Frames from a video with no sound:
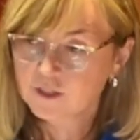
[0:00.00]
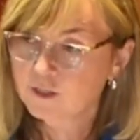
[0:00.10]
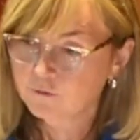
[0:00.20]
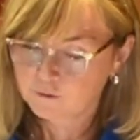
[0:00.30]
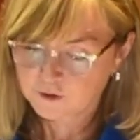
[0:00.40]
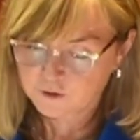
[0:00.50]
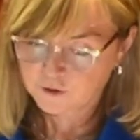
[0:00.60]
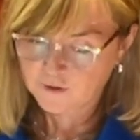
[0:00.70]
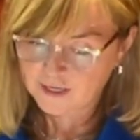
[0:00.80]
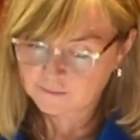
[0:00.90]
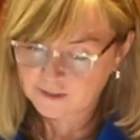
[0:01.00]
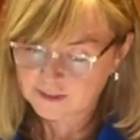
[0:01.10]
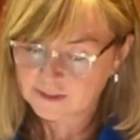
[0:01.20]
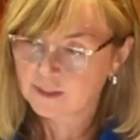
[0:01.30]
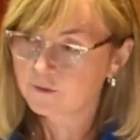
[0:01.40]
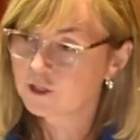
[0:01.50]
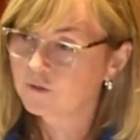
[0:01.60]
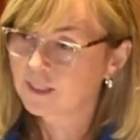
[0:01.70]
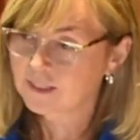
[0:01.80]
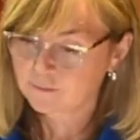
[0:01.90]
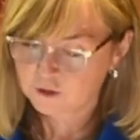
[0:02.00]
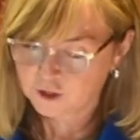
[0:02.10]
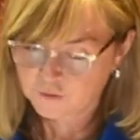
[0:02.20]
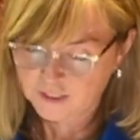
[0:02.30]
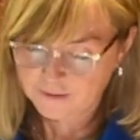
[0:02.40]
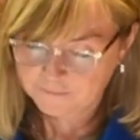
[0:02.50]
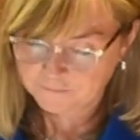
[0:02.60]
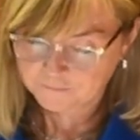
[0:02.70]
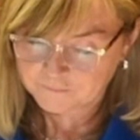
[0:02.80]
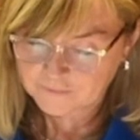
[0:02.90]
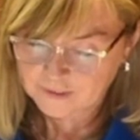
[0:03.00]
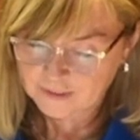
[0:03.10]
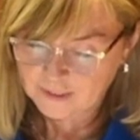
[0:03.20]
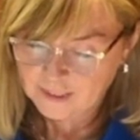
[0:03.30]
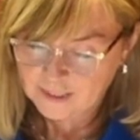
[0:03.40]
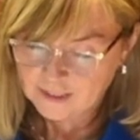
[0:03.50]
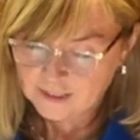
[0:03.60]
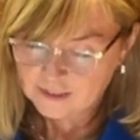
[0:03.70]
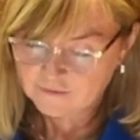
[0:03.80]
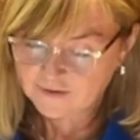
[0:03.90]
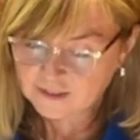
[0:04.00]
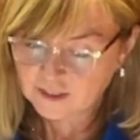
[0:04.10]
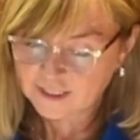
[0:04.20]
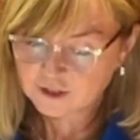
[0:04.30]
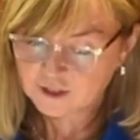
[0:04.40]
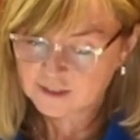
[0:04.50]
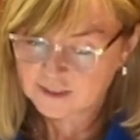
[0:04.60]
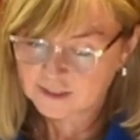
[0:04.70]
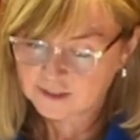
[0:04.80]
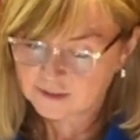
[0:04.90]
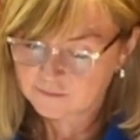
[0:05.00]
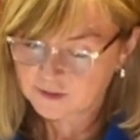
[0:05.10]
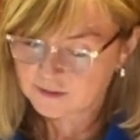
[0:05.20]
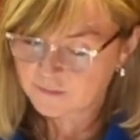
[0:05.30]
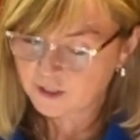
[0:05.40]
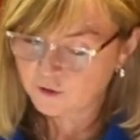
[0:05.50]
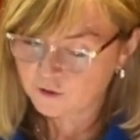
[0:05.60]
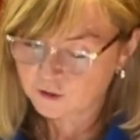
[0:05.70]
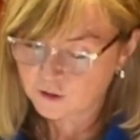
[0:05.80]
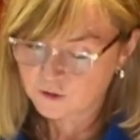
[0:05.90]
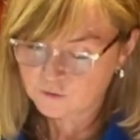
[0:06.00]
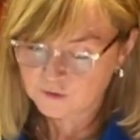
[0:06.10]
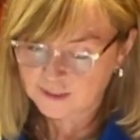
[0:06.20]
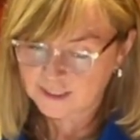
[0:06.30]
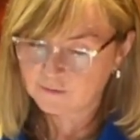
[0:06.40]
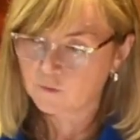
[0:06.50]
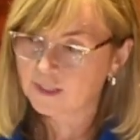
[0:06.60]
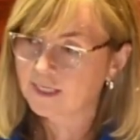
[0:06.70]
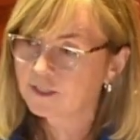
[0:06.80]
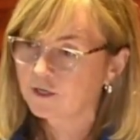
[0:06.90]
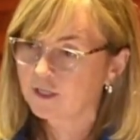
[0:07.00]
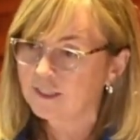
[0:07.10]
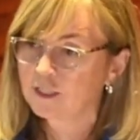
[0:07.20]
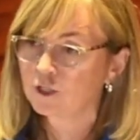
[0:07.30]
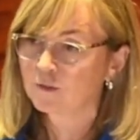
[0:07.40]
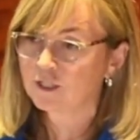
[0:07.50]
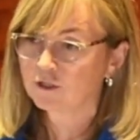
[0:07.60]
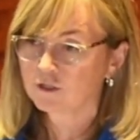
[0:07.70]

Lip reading: rooms are cramped and some are doing double duty. The ventilation system doesn't meet current codes, and when they started to do additions